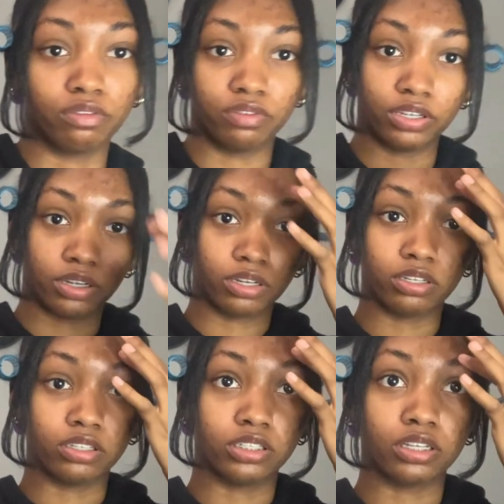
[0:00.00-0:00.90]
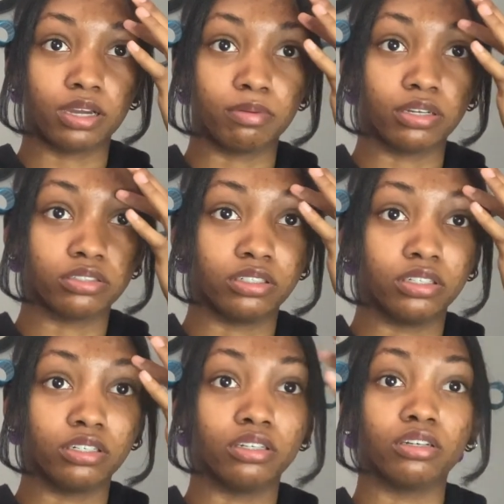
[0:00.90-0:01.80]
over here. This eyebrow's
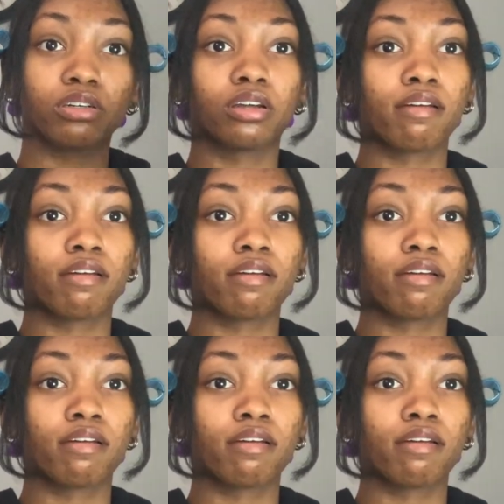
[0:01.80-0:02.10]
done now.